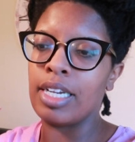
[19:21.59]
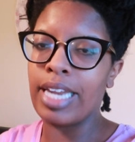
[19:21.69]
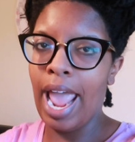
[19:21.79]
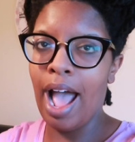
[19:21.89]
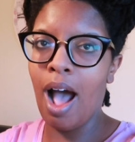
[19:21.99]

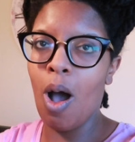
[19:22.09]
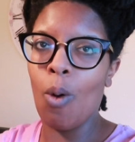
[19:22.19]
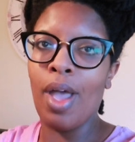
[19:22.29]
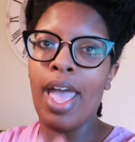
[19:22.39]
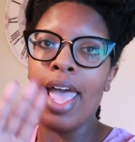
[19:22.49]

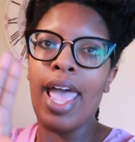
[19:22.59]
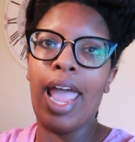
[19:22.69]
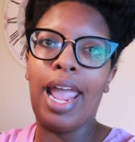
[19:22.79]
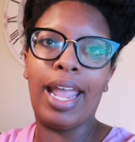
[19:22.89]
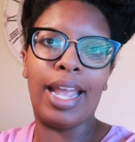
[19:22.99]
now
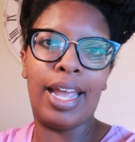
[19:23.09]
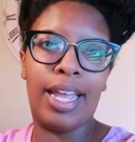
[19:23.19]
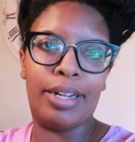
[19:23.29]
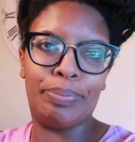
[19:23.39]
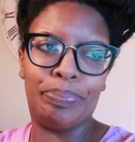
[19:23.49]

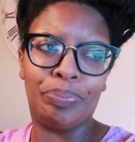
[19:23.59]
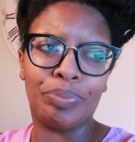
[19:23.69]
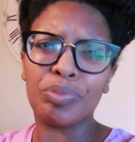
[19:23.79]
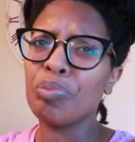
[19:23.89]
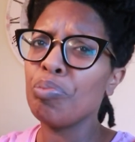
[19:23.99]
and
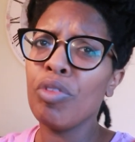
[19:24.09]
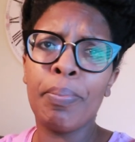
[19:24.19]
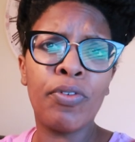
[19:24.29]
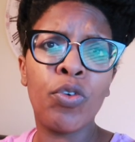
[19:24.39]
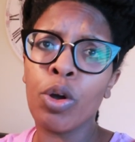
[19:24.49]

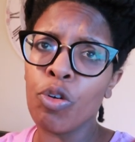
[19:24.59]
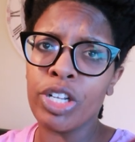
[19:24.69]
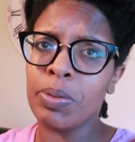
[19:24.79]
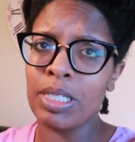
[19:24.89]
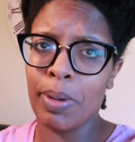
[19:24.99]
before
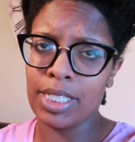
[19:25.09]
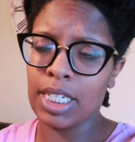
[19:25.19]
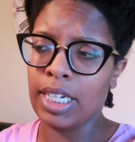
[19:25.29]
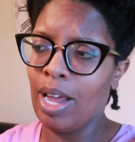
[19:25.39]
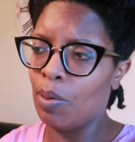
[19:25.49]
Christmas
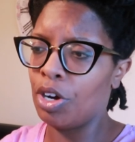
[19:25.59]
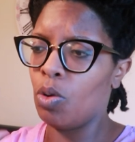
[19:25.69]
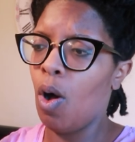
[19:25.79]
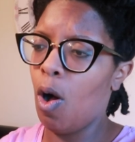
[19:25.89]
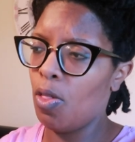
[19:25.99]
basically. I want to
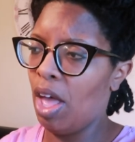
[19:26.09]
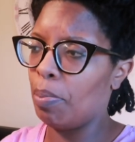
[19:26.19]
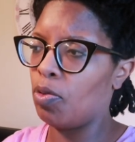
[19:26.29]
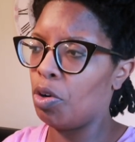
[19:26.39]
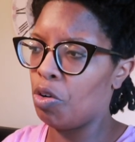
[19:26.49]
do all
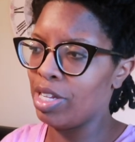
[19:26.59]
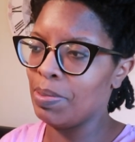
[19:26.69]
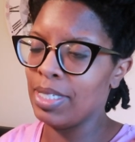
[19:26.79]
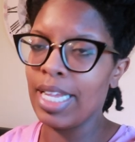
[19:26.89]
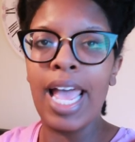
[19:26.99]
that before
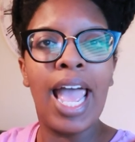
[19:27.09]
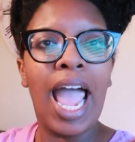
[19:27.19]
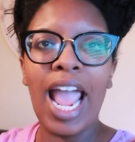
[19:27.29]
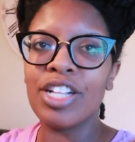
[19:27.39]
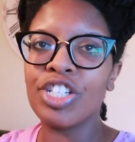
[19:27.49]
Christmas
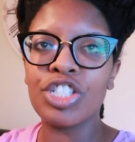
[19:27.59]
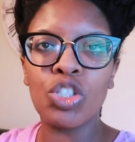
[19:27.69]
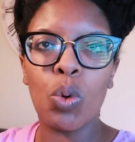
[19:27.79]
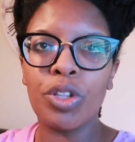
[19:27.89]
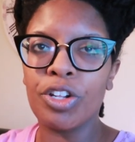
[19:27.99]
and
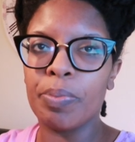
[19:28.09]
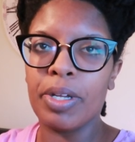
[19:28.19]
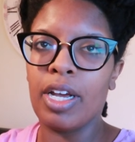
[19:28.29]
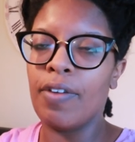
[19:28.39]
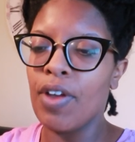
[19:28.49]
just do a little
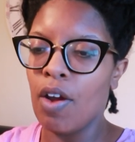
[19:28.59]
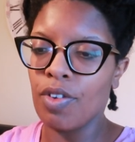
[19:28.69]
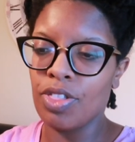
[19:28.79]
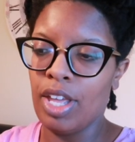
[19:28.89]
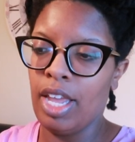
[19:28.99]
bit of
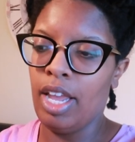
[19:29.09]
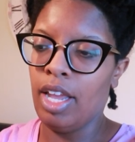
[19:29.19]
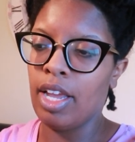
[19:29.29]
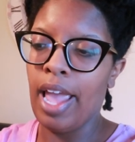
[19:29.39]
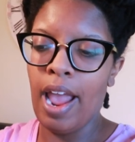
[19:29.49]

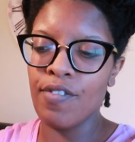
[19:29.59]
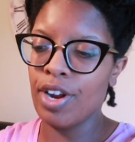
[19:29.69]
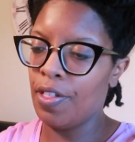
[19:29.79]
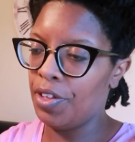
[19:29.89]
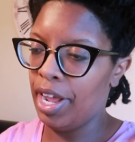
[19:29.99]
everything
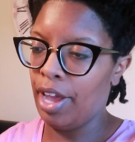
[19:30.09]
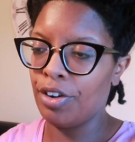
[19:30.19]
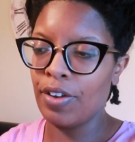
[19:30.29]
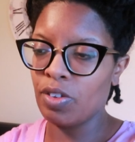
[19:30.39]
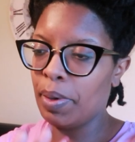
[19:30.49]
every other day. It
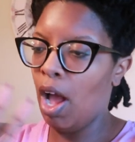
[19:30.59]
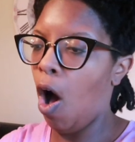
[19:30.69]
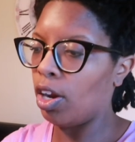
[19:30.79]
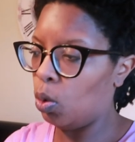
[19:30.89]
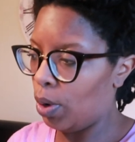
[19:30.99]
don't have to be
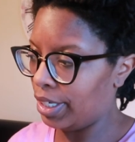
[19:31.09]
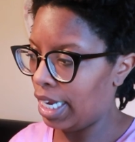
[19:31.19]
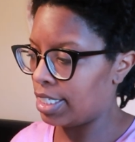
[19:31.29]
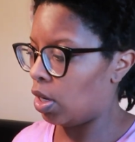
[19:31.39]
all in one day.